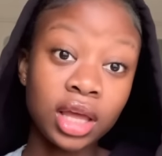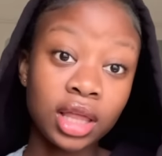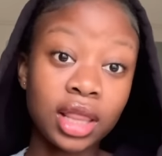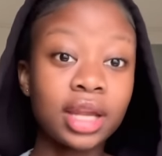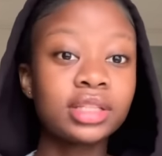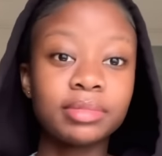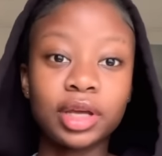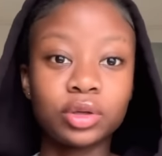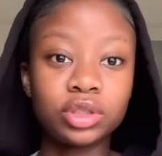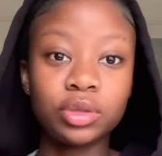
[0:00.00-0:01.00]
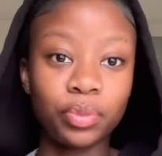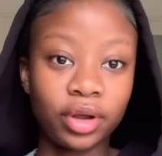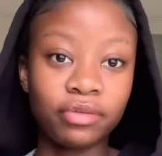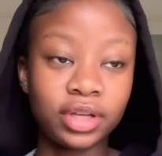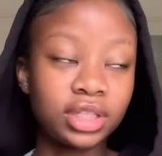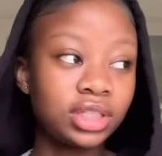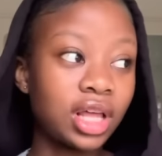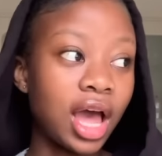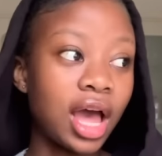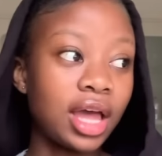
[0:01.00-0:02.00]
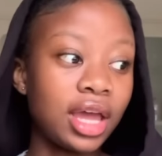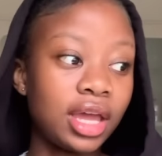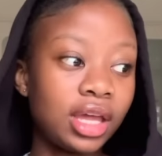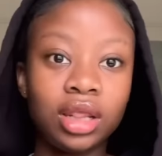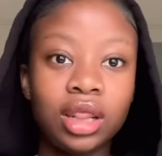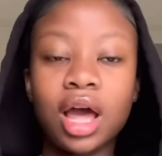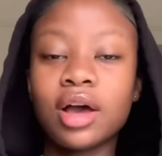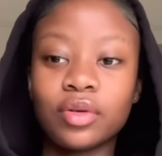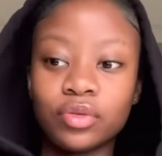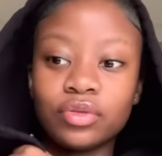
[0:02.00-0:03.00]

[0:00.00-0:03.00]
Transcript: That is my go-to breakfast. I love